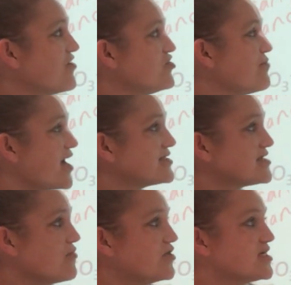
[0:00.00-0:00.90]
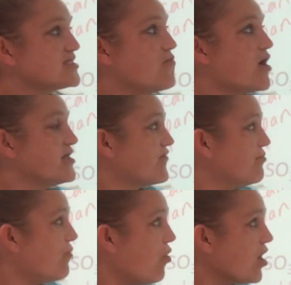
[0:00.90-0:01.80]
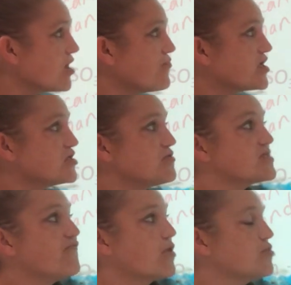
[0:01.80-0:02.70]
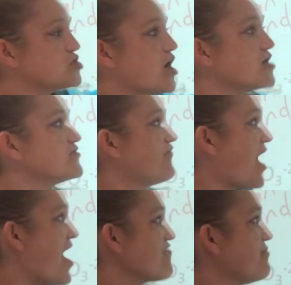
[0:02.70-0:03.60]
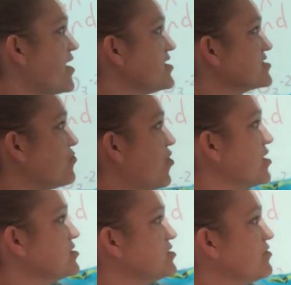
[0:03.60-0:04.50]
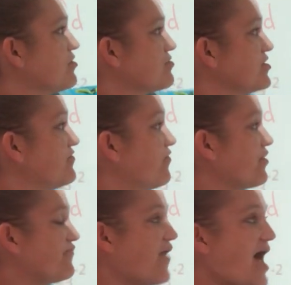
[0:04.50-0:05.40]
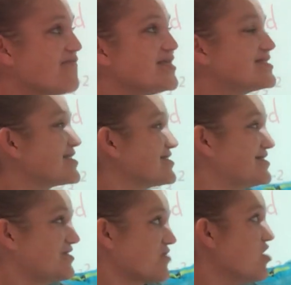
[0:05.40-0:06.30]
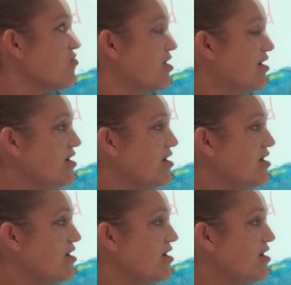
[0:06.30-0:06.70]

You might say, well, does he want even more? We could do the formal charge. 5 minus 1, 2, 3, 4, 5. He's at a 0.